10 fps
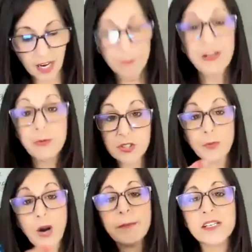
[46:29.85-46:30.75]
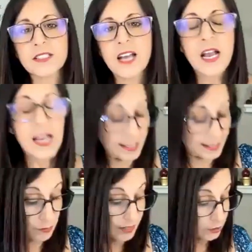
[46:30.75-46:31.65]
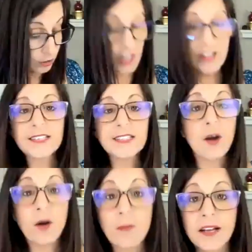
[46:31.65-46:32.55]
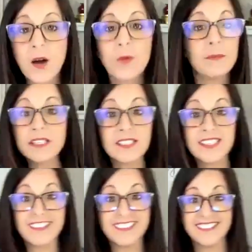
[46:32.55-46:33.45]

But it was a promise. And that's what I told Charlie. I said, Oh my God, we missed it.